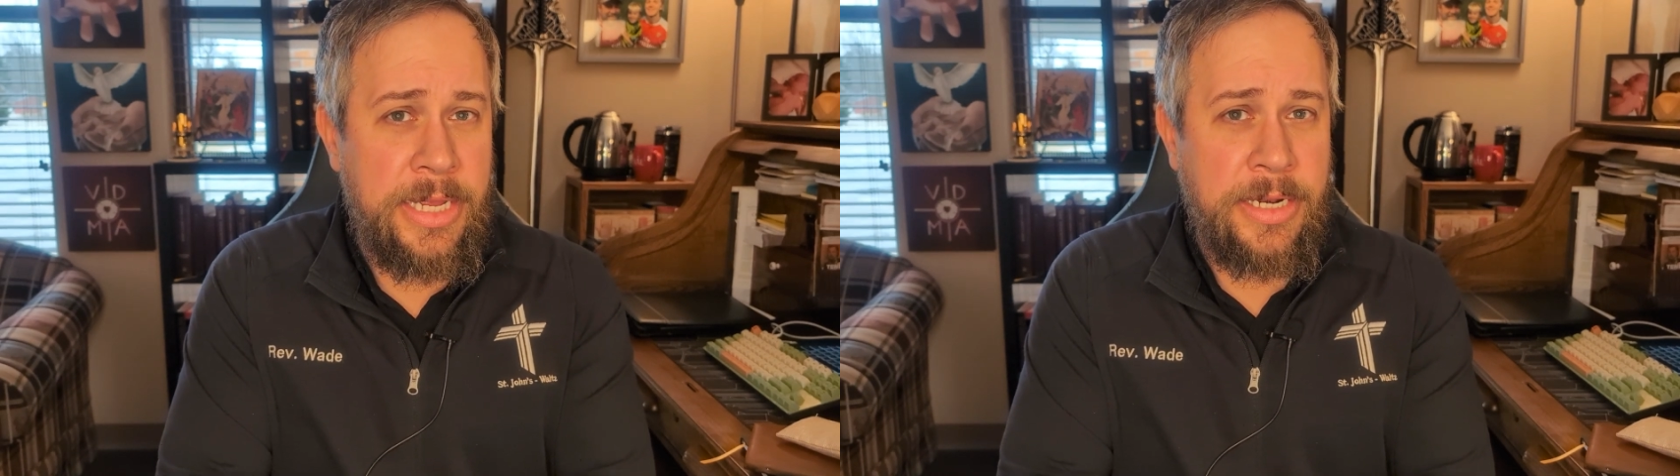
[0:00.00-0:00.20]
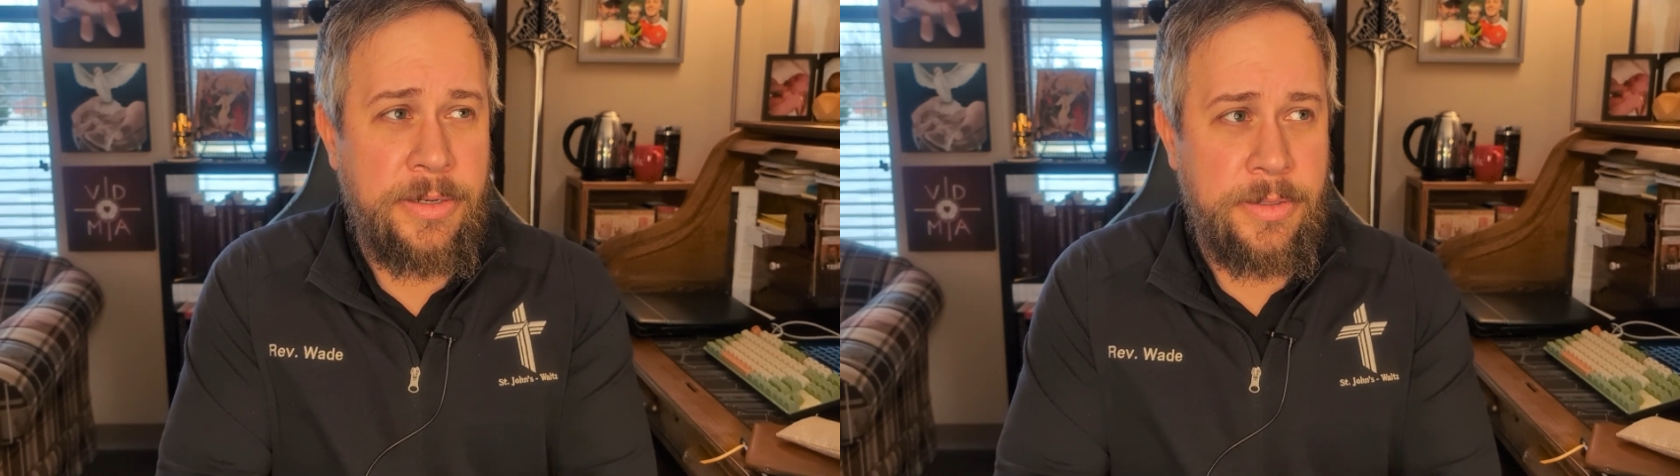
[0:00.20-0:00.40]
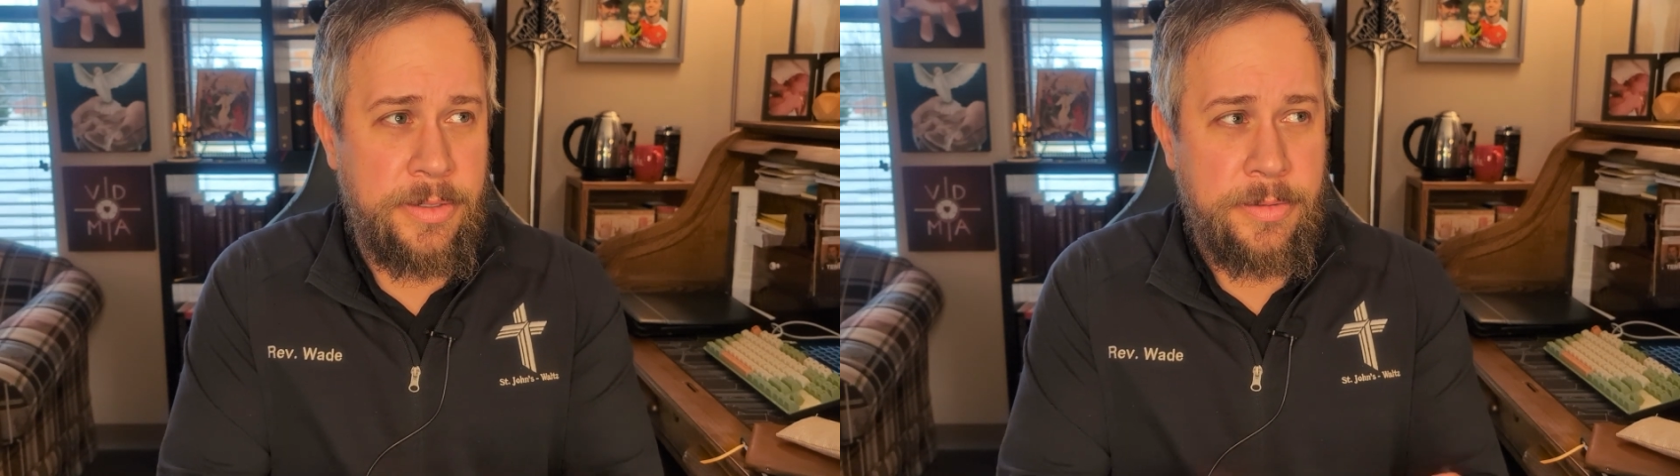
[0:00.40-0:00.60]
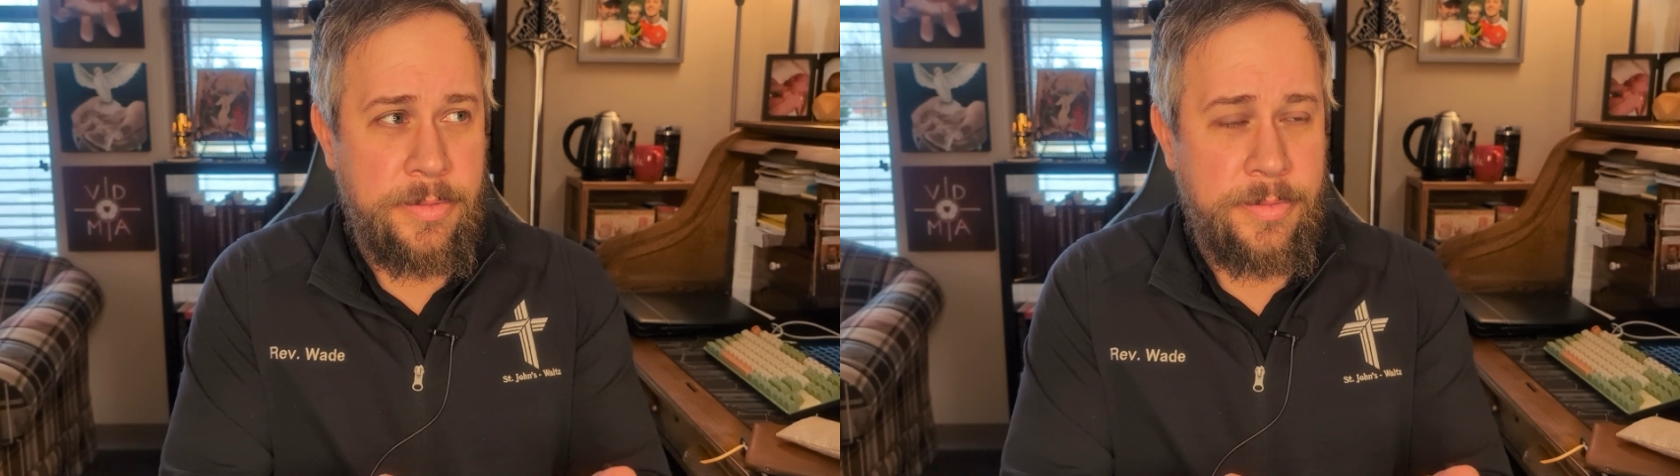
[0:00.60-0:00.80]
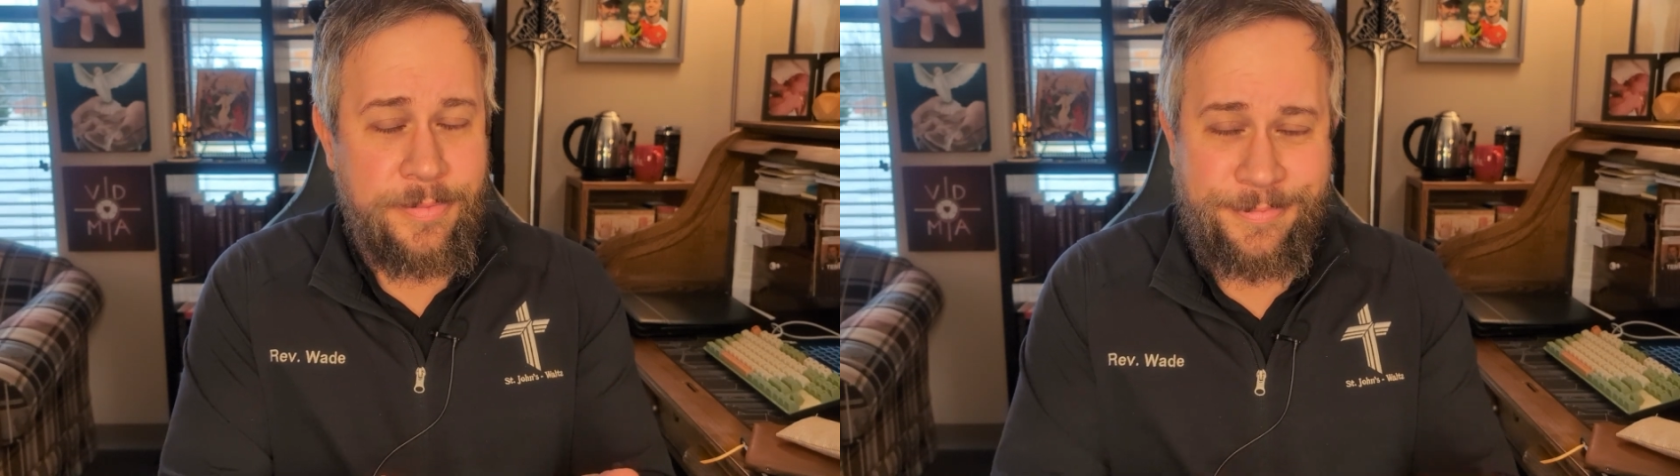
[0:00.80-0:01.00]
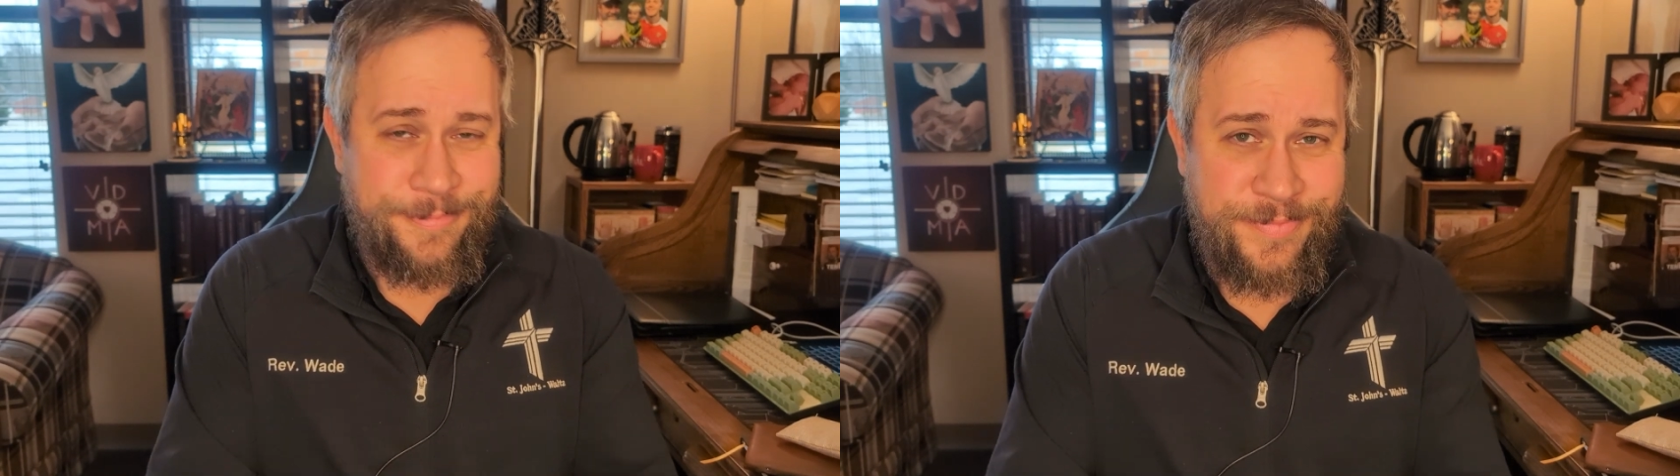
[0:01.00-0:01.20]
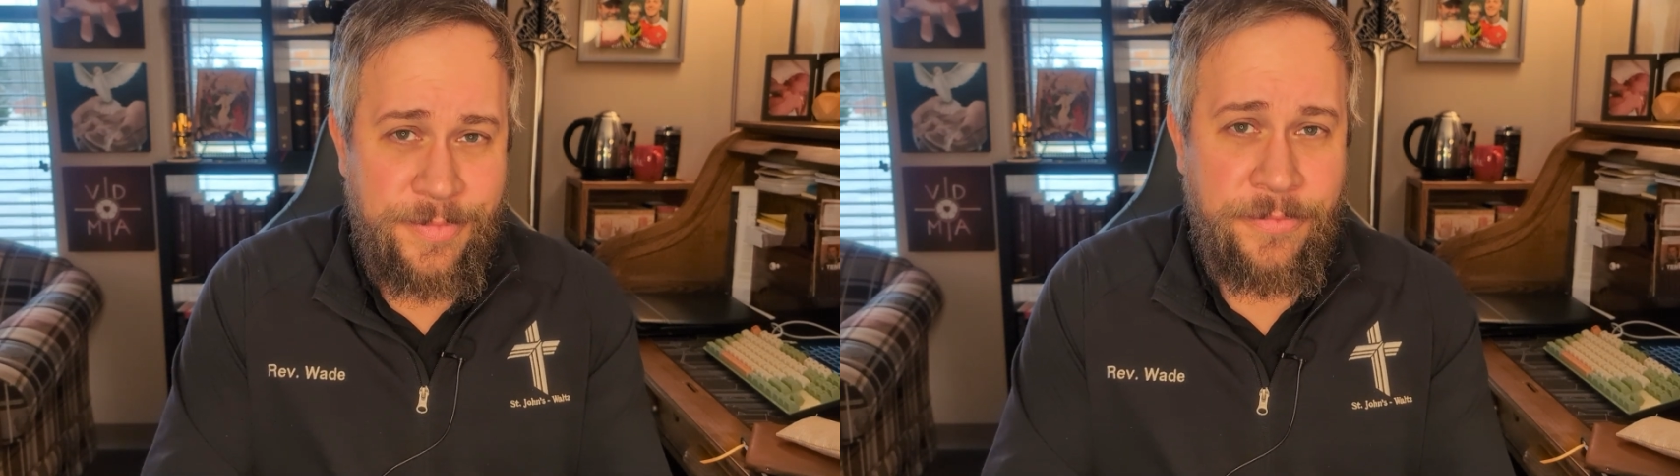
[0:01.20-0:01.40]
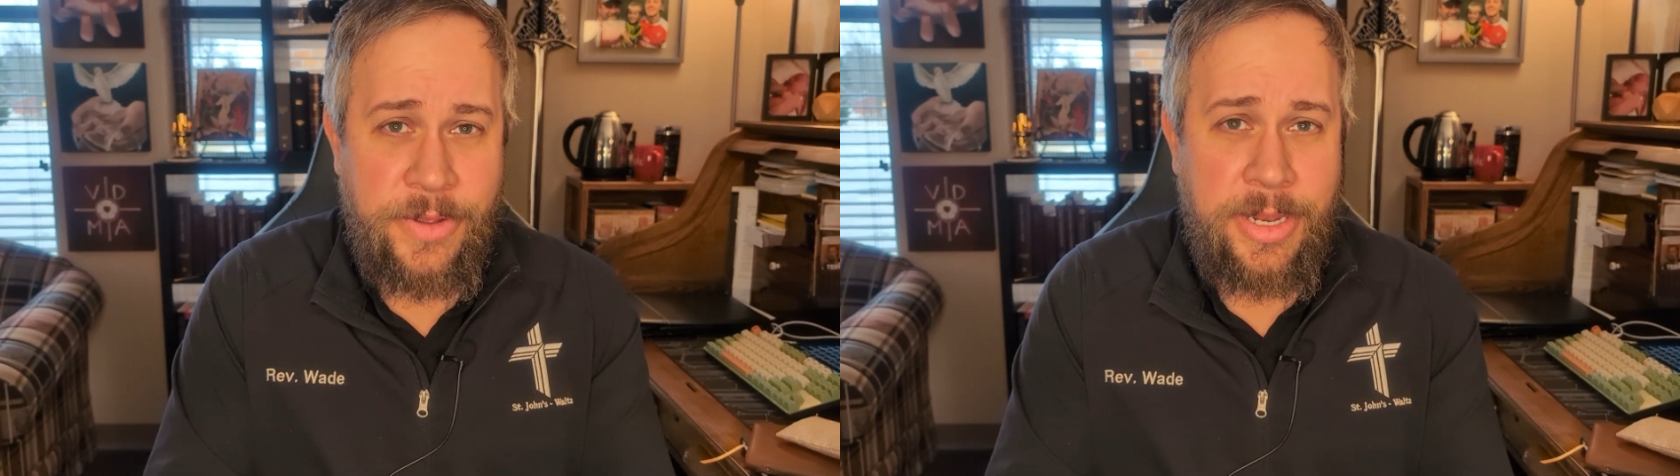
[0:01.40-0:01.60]
in
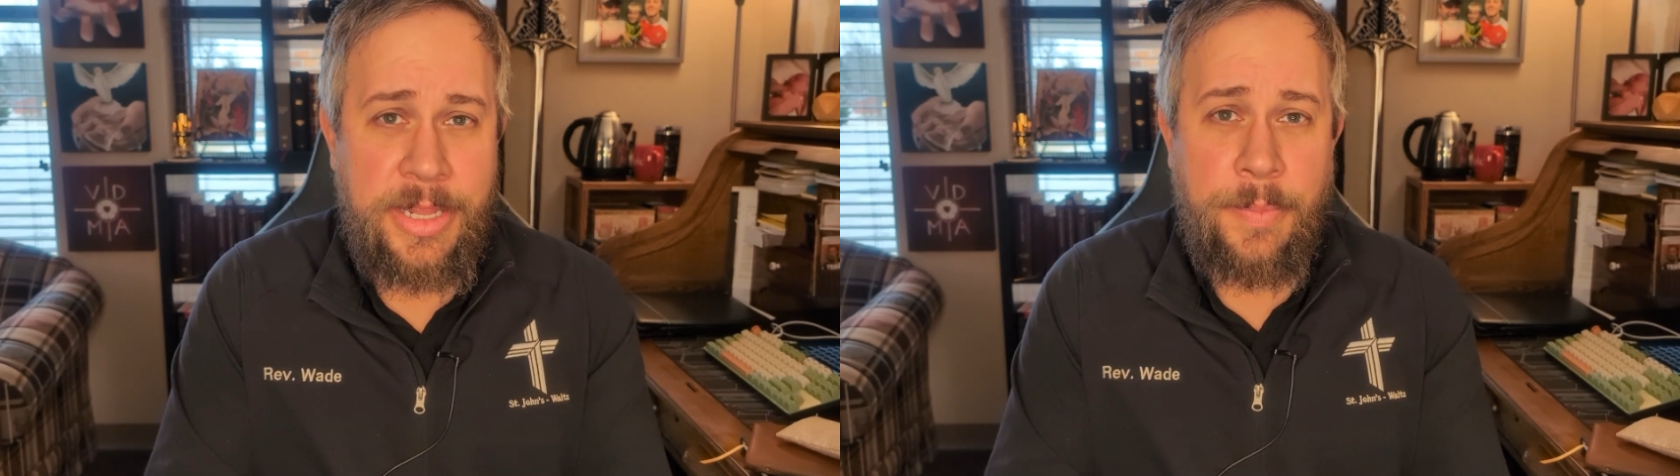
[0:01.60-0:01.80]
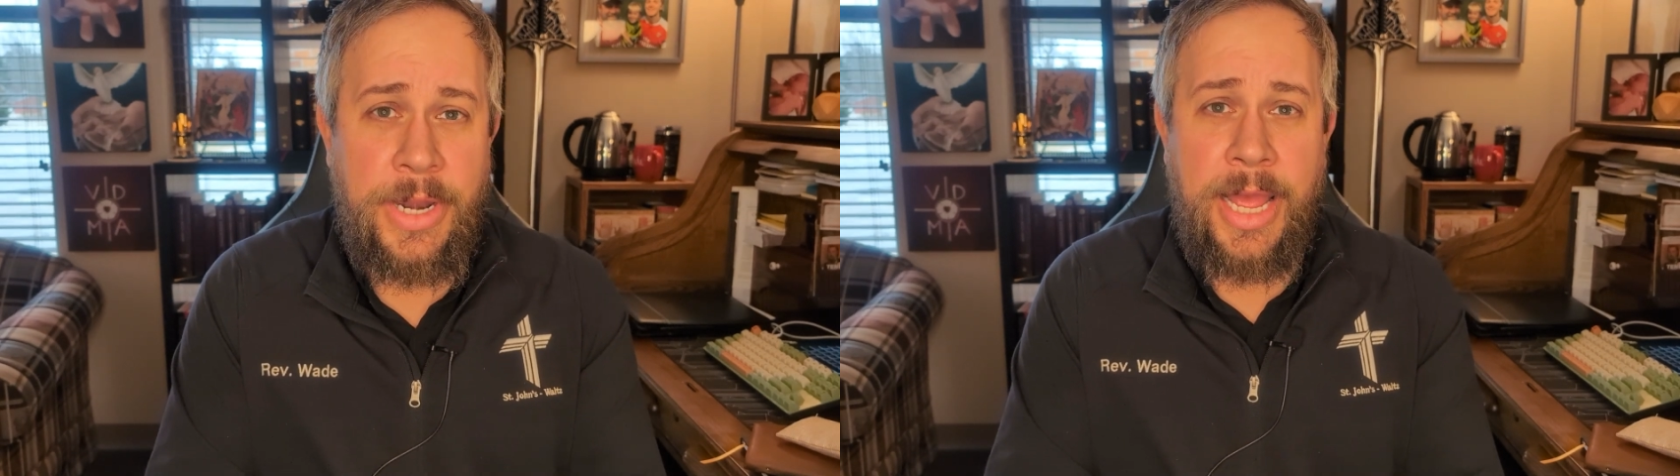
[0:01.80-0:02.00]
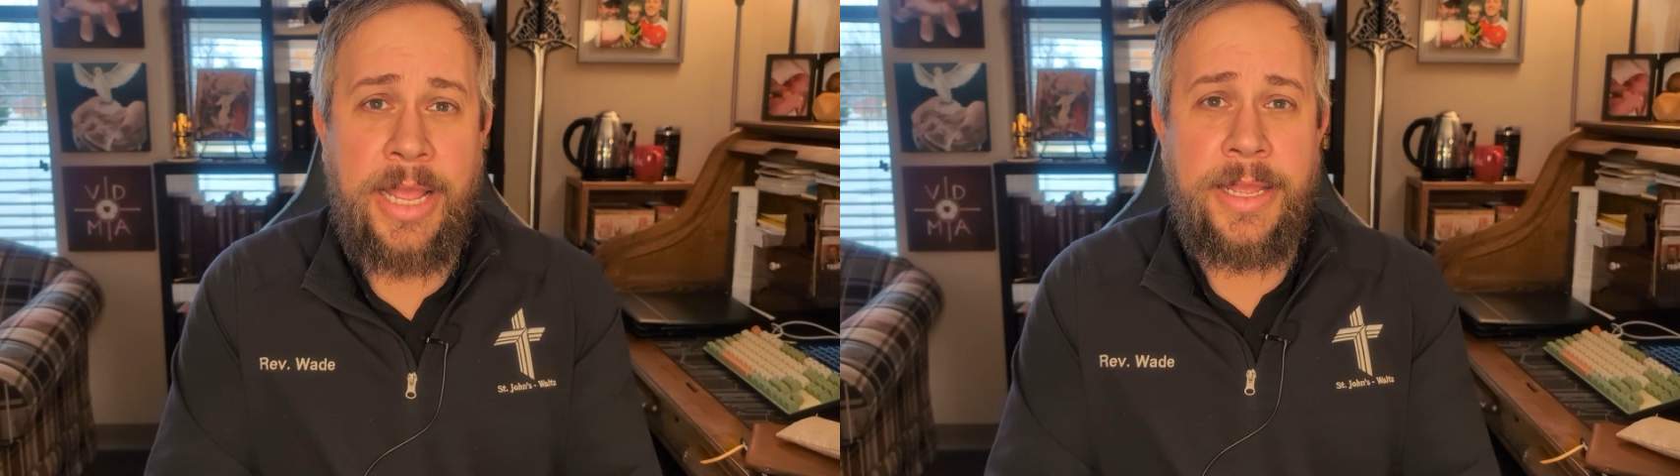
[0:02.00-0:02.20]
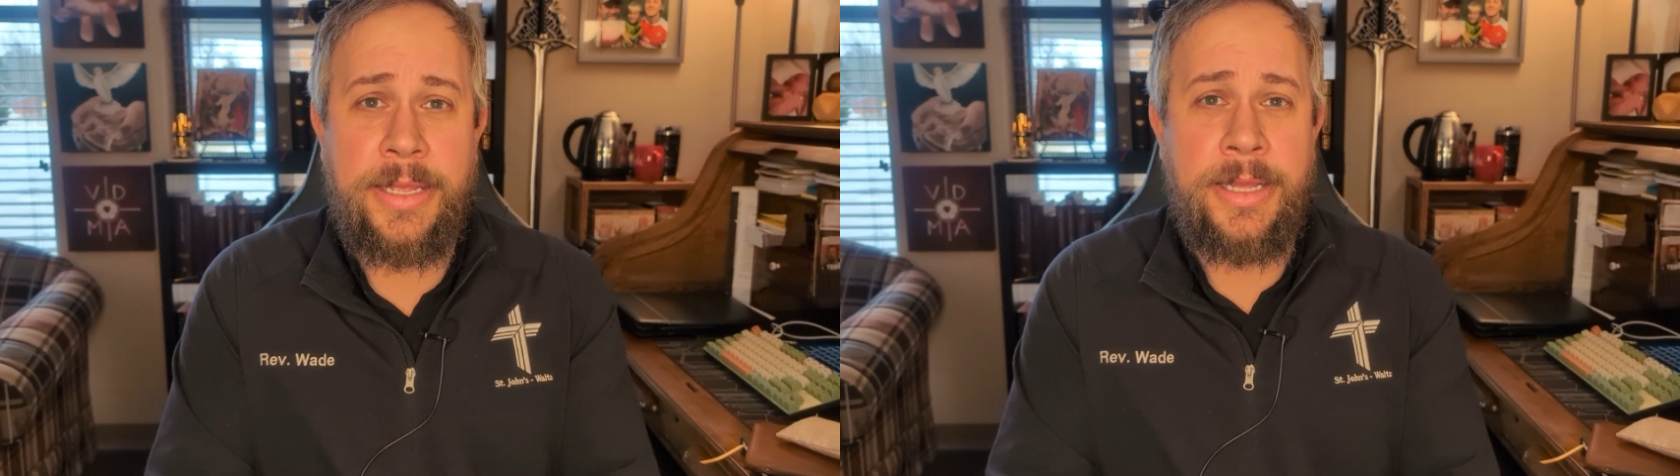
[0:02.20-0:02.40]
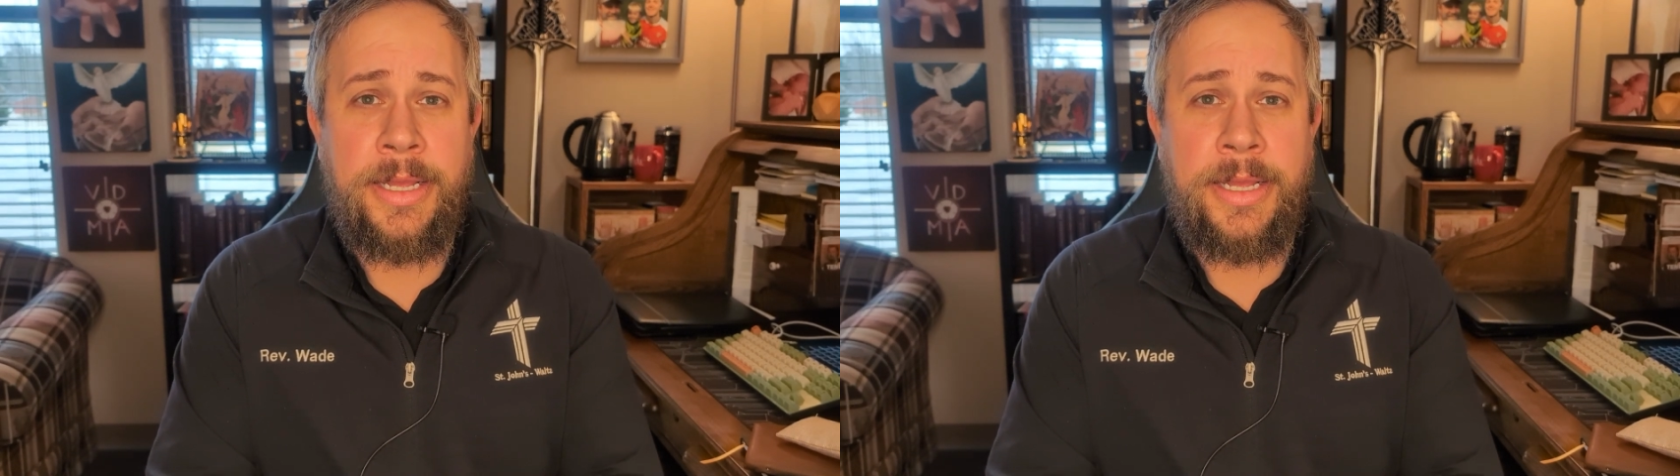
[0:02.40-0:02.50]
fill in the blank.